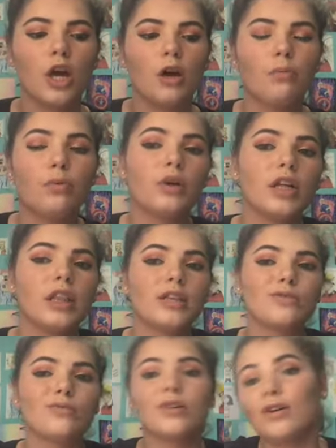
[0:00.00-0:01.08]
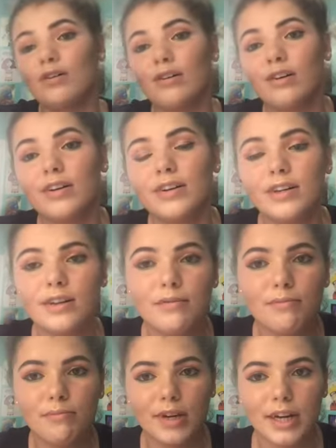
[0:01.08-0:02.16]
putting this one on
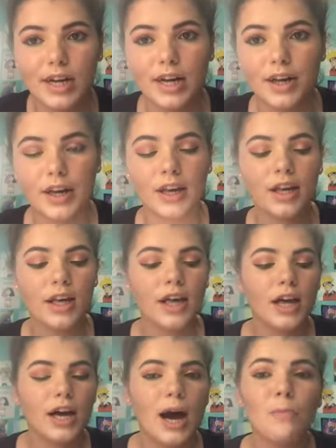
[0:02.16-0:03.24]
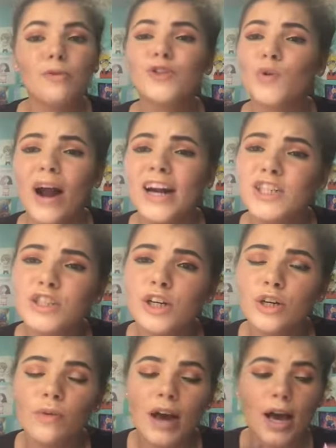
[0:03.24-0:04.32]
my eye. I'm going to try to show
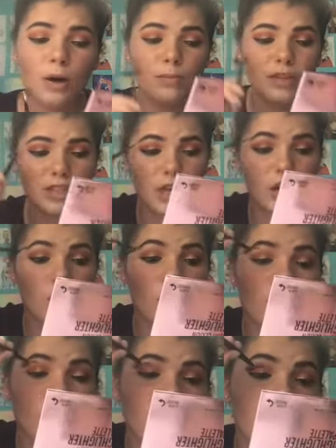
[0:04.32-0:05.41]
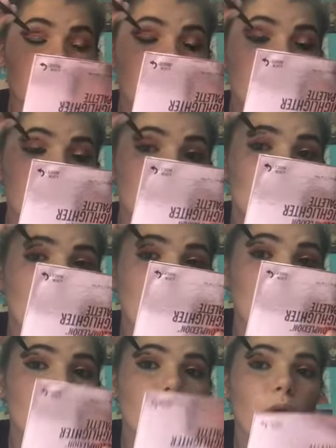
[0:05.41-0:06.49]
you how, but it's kind of hard. So I kind
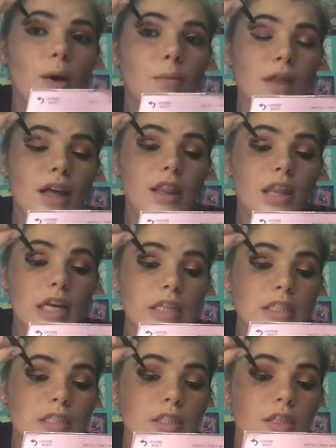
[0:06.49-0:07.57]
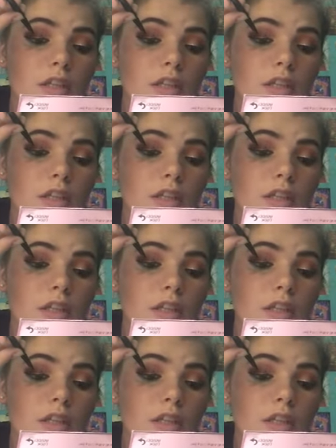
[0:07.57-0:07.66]
of go up like this.